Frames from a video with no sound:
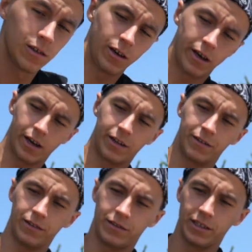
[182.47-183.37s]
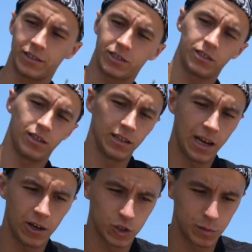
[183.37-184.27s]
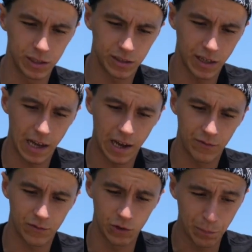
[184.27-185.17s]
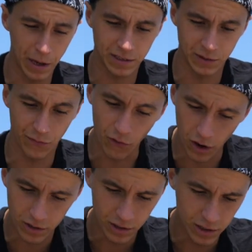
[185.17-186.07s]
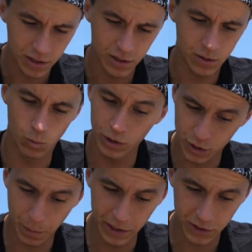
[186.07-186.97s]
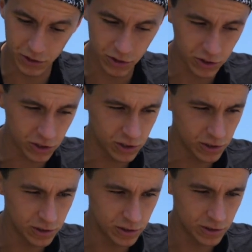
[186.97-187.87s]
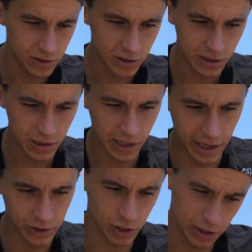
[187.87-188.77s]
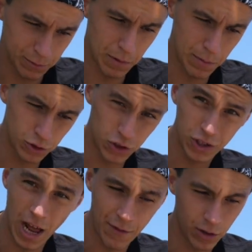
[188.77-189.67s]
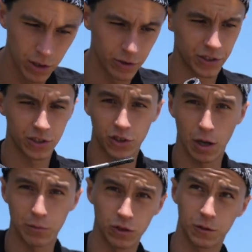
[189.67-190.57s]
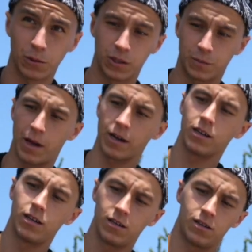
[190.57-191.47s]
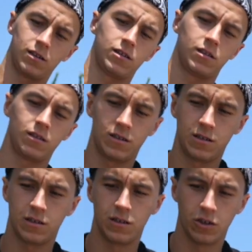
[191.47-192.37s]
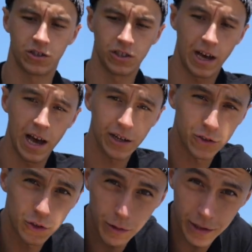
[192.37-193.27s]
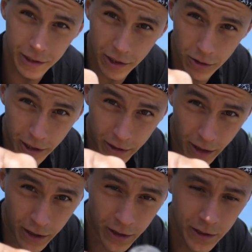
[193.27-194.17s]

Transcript: And this allows me to have 2 pegs in the front with spacers. And remember, you just gotta have clearance. So I'm gonna do is put this back. You can see the axle's already in there like that.